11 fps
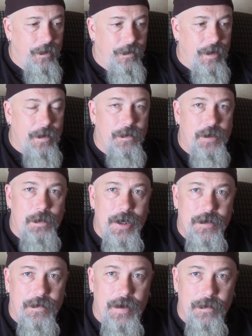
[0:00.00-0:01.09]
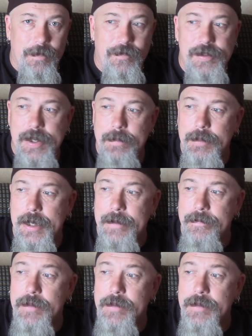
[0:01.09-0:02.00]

Freedom of speech, freedom of assembly.